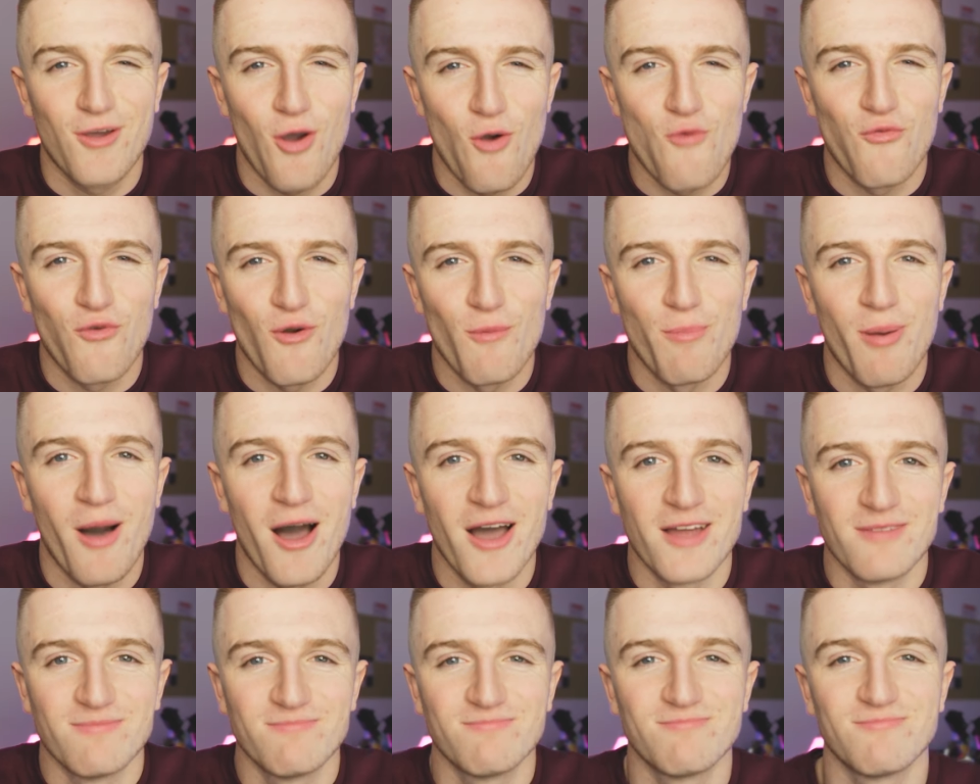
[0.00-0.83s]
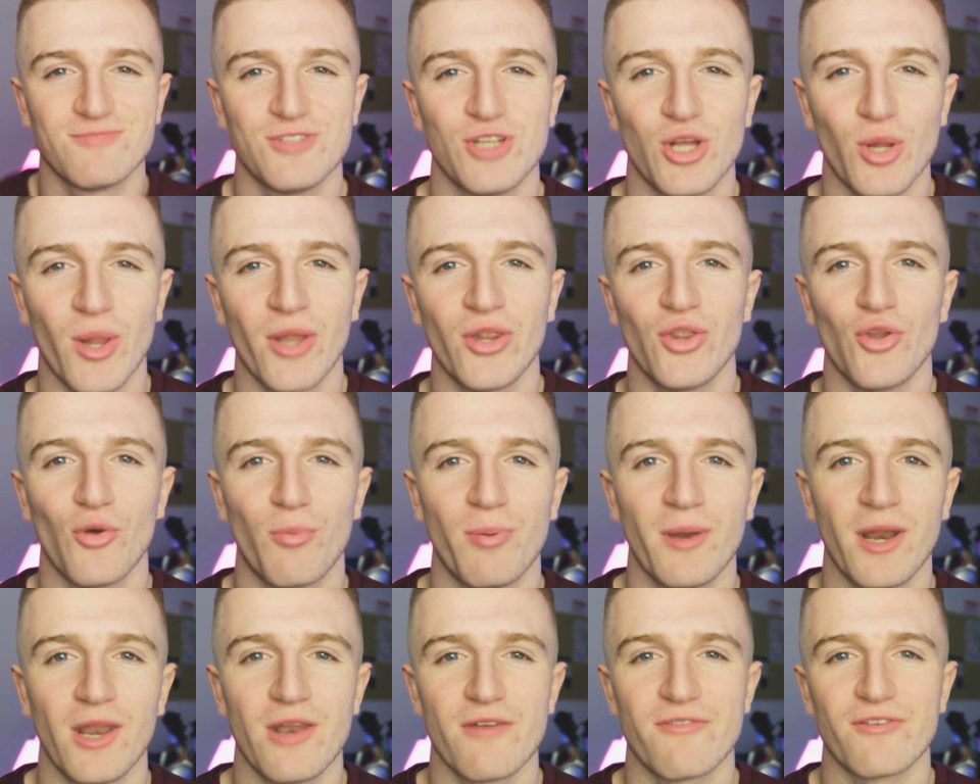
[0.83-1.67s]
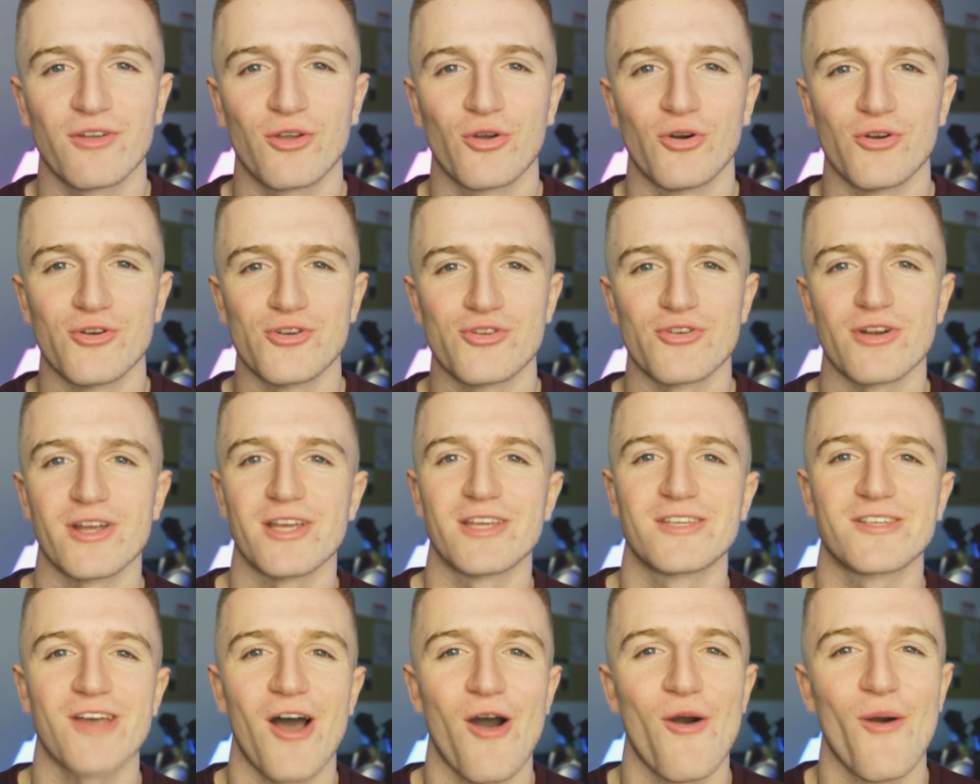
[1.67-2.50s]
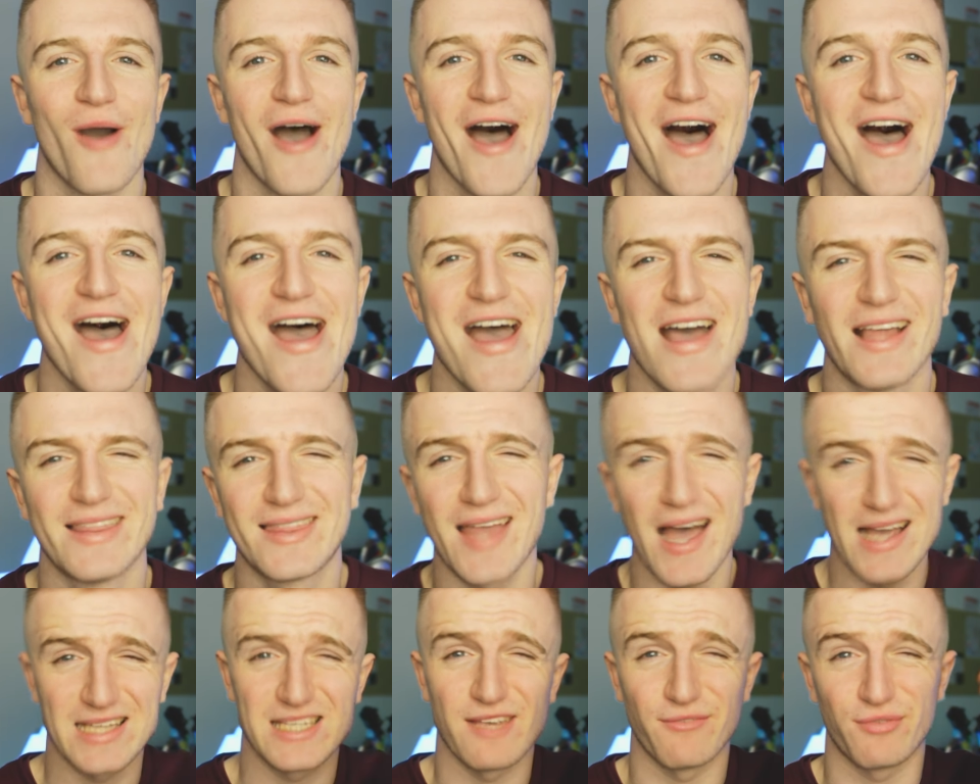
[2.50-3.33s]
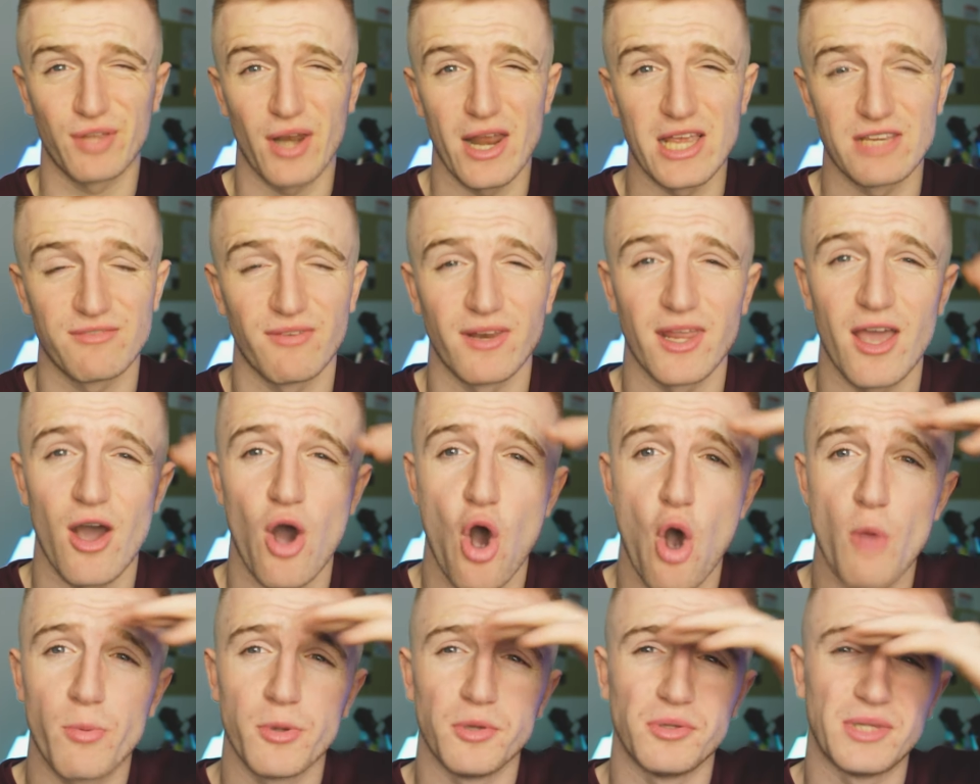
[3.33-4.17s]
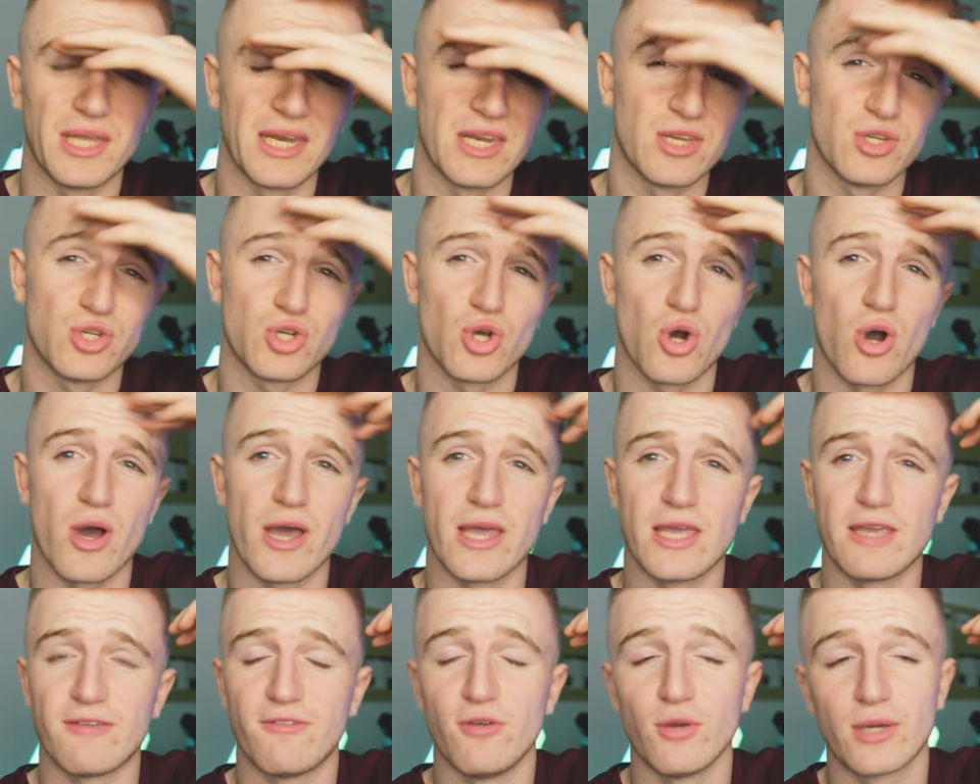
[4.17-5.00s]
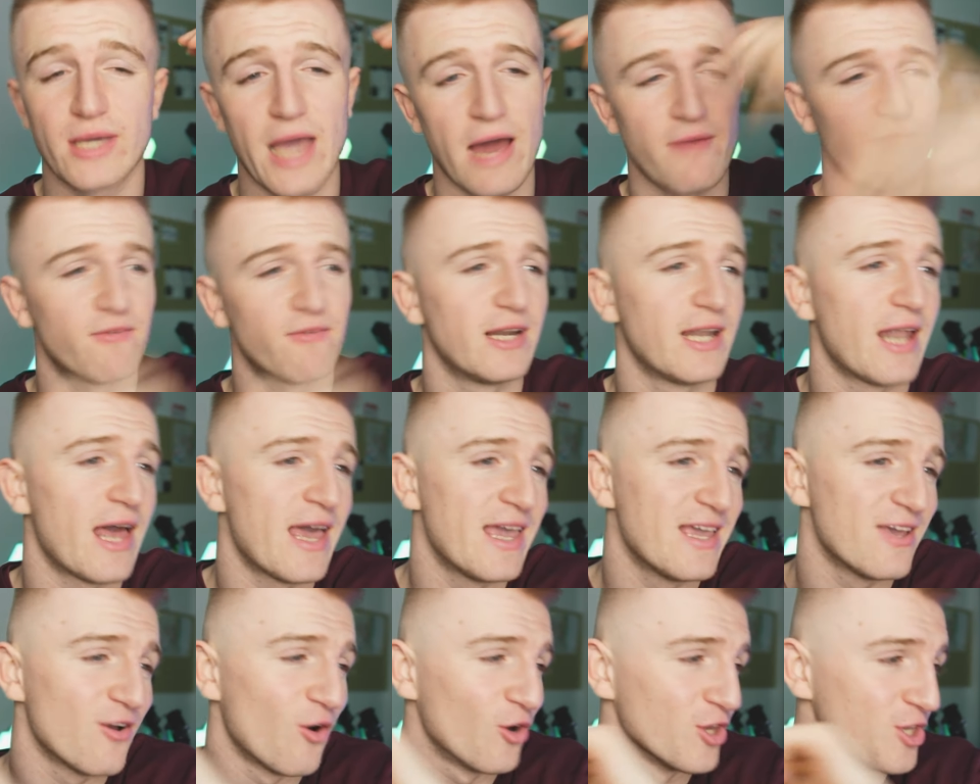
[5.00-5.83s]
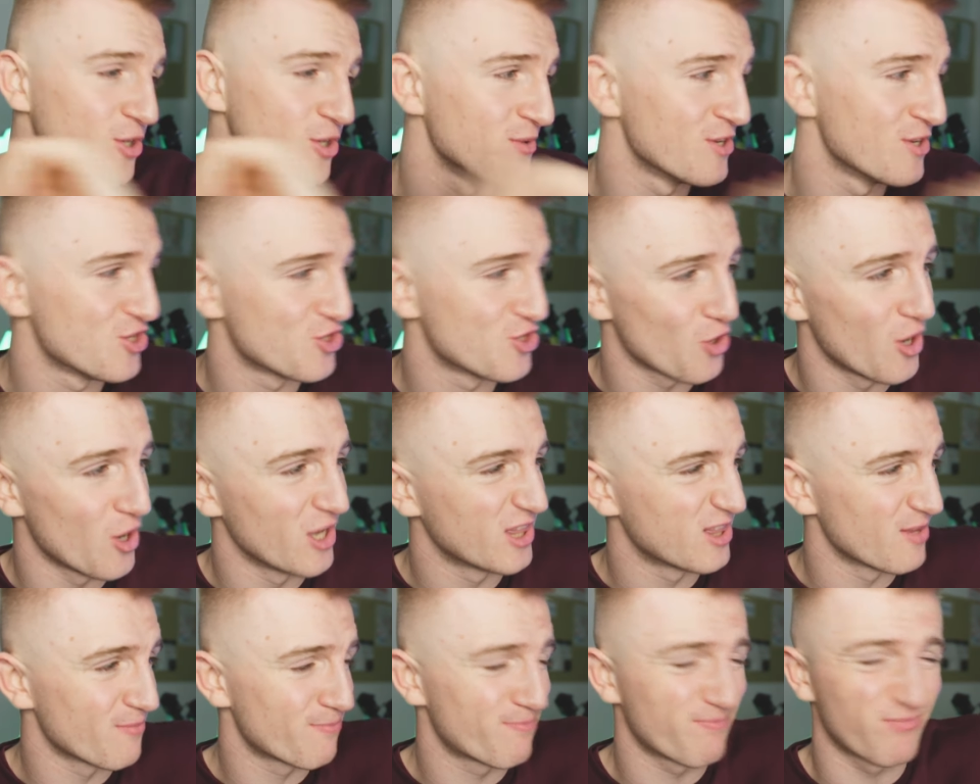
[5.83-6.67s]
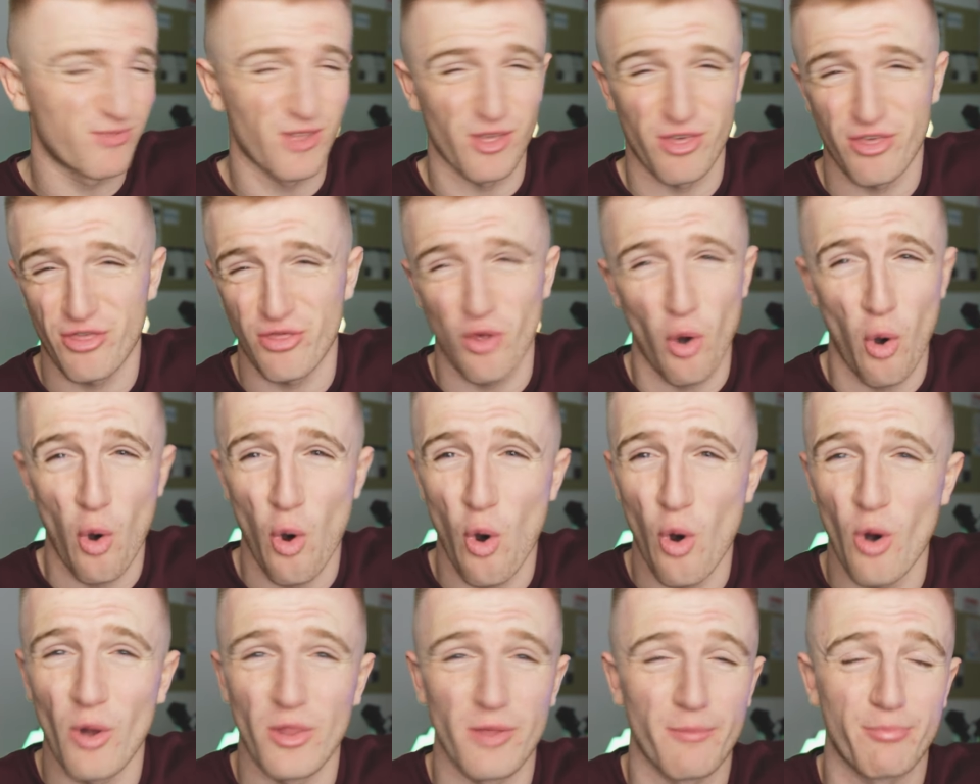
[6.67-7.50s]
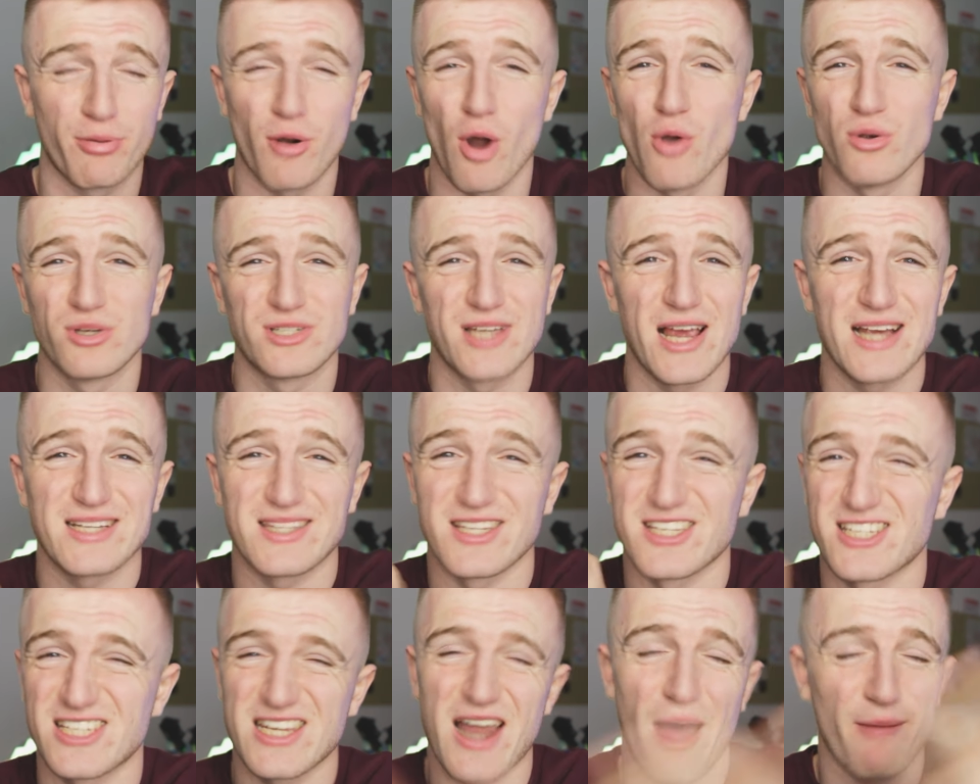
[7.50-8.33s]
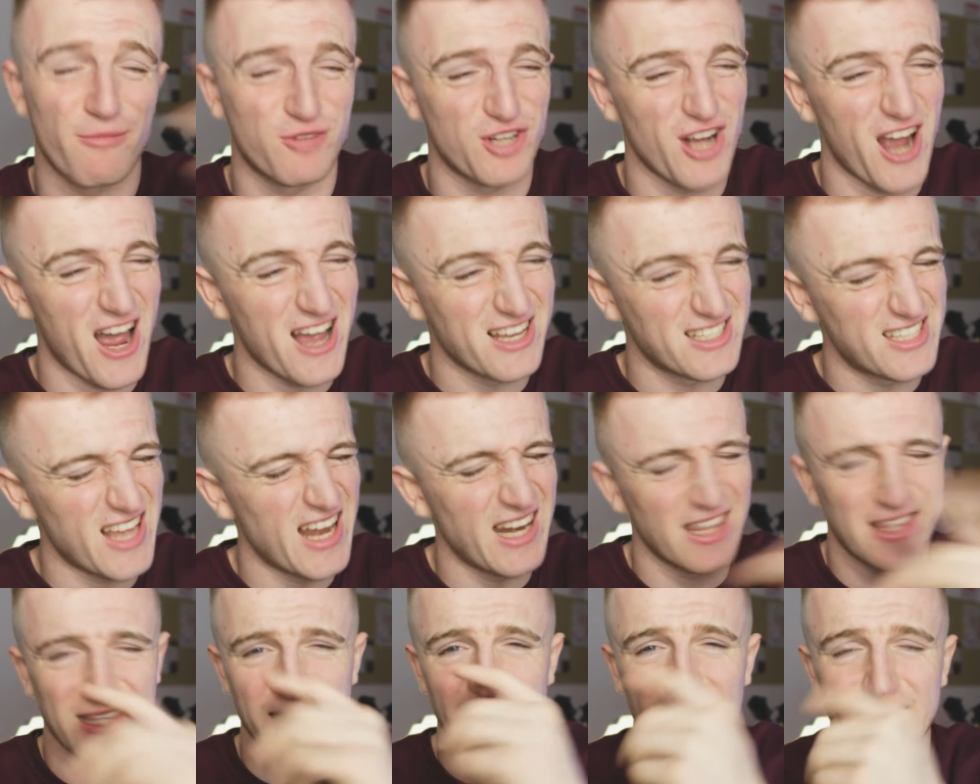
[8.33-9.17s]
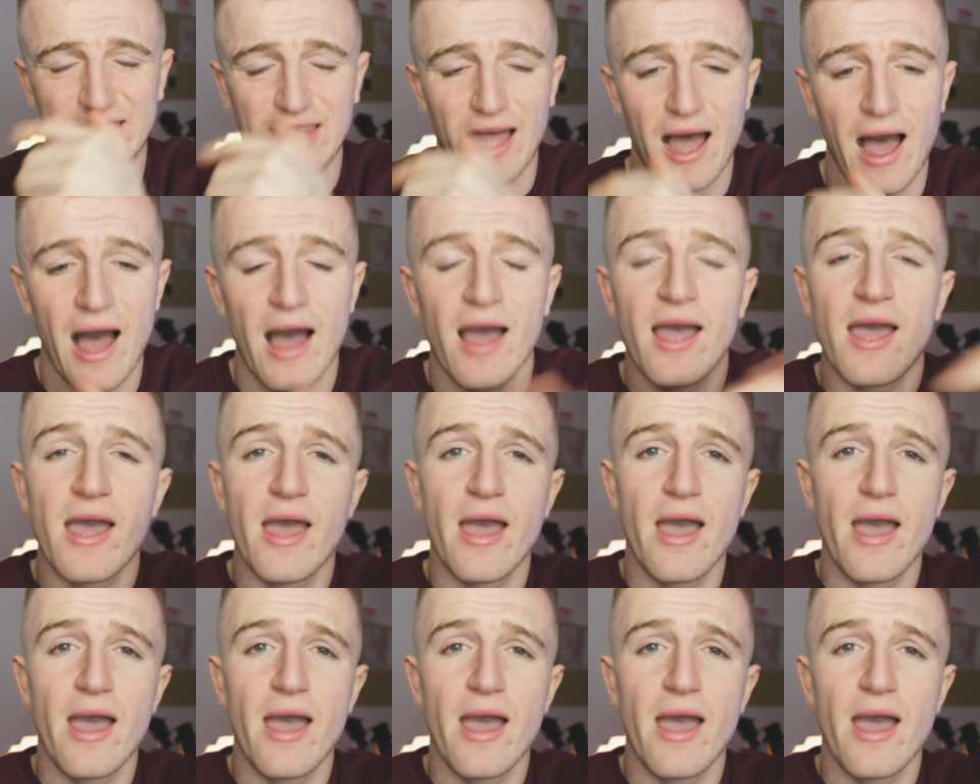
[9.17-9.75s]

go for a pint. You'll end up in a different country. So uh, that is it for today's video. I hope you did enjoy. If you can relate or you enjoyed the, the thought, the process, the Snapchats, anything like that,